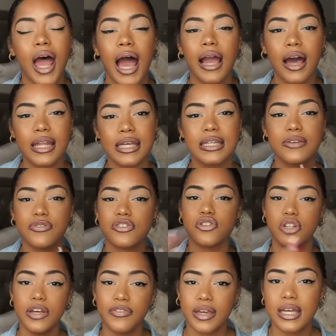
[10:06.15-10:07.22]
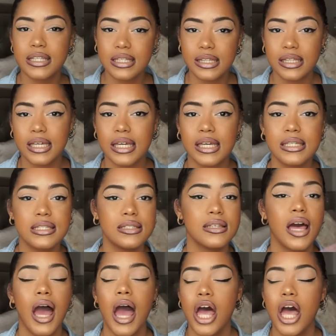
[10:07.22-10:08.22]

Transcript: I got like different certificates and things.